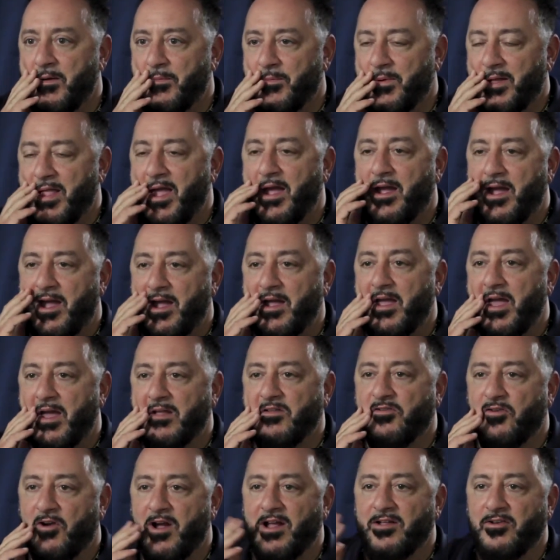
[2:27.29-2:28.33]
but I, I, I
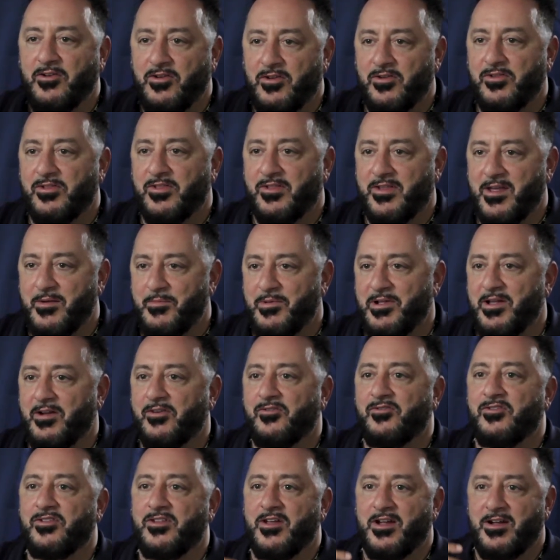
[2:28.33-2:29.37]
try to use the same
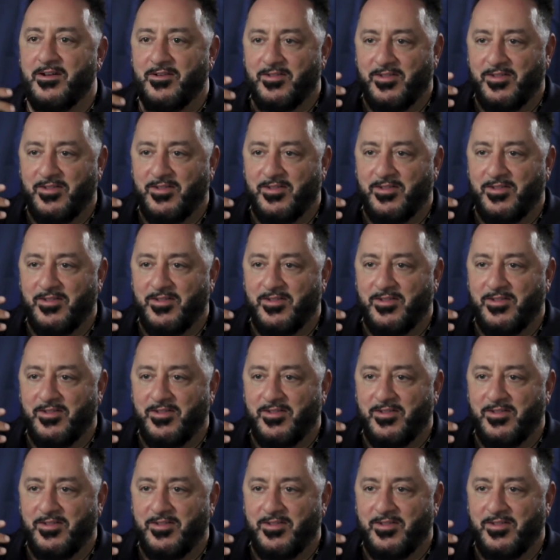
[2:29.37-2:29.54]
production designer,